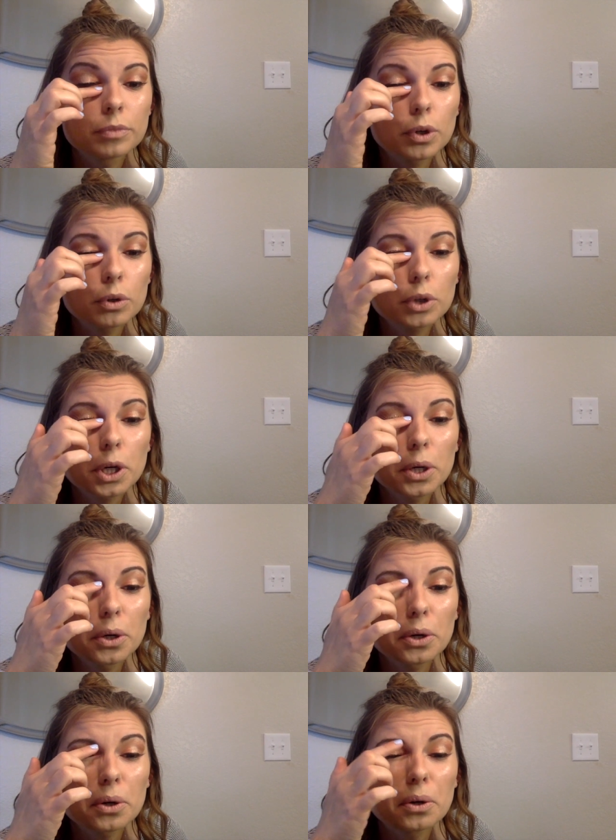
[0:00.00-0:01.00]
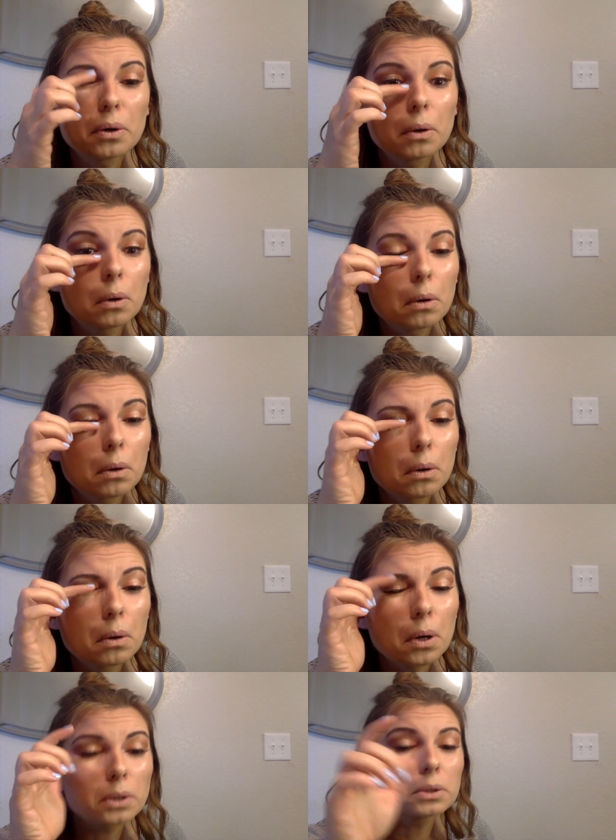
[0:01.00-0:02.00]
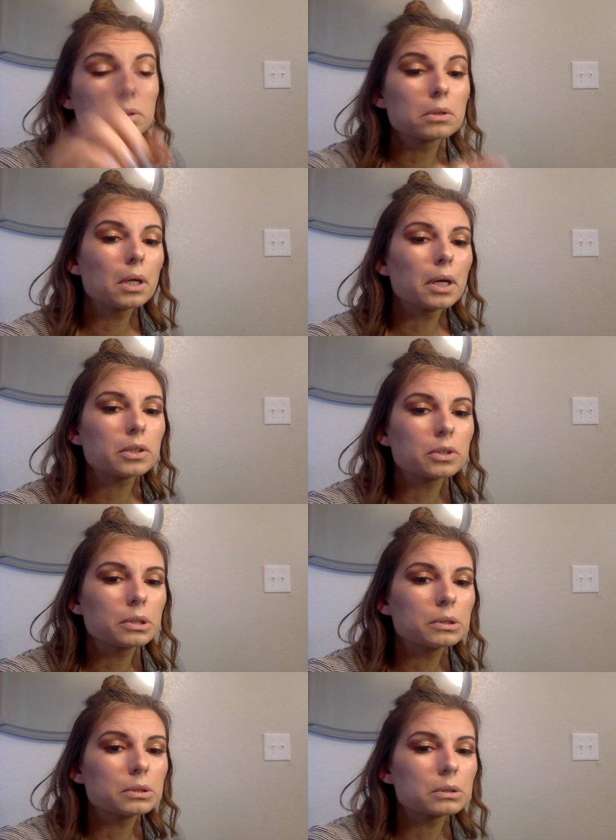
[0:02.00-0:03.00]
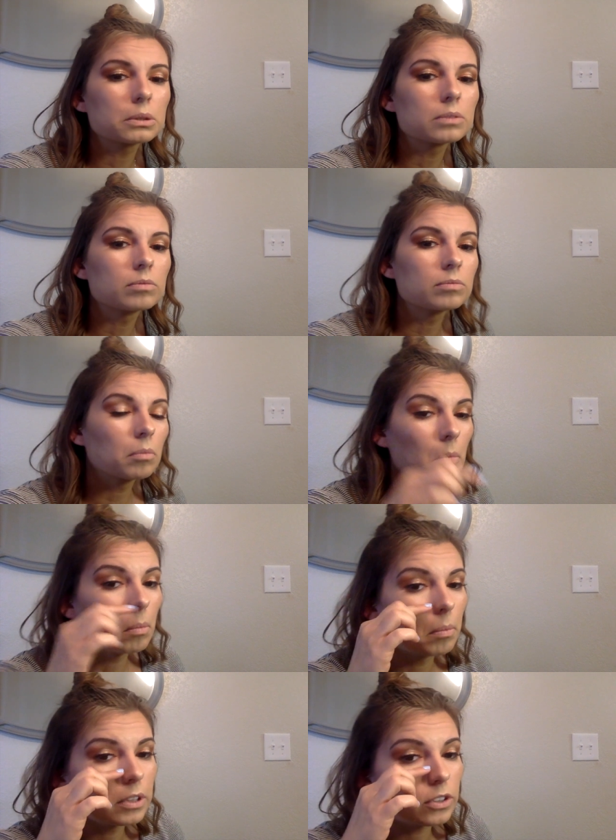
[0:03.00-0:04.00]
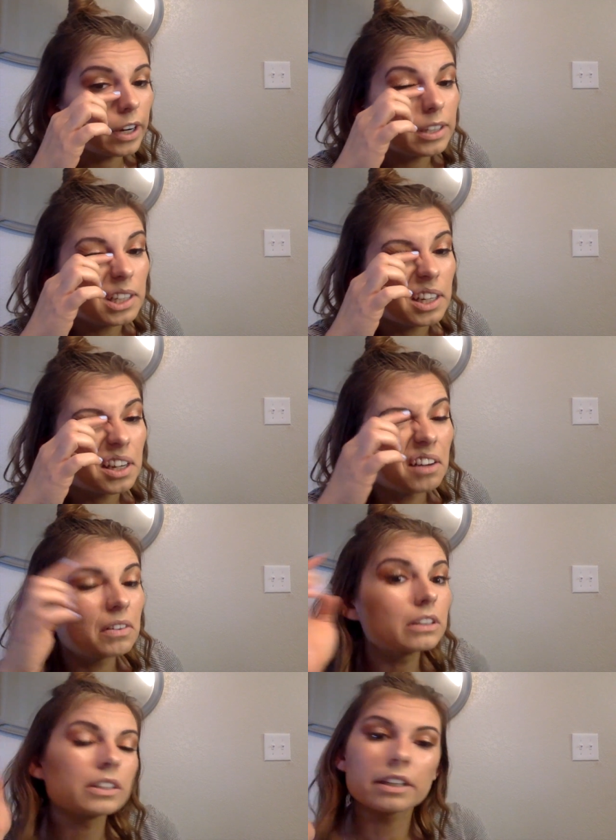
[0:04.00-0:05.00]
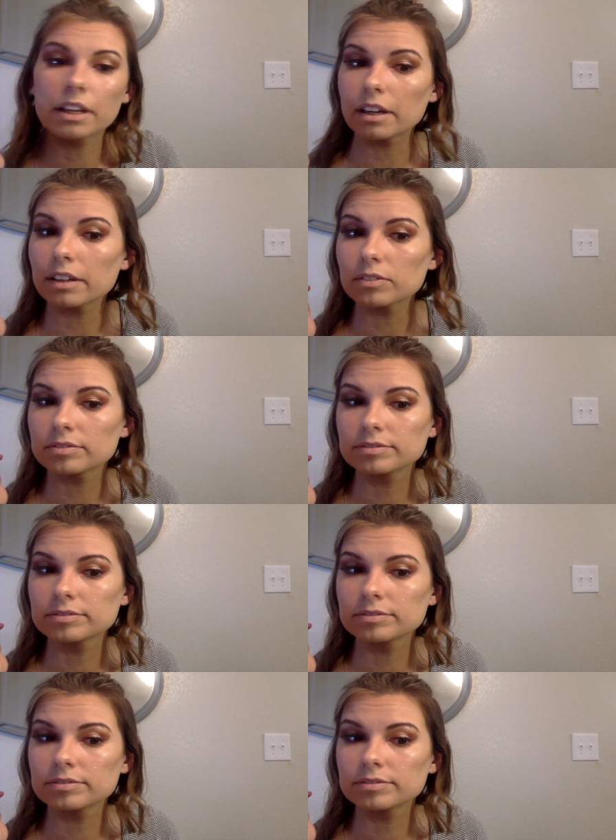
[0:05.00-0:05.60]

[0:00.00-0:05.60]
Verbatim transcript: Ooh, girl. Look at those lashes. It's crazy how much it like.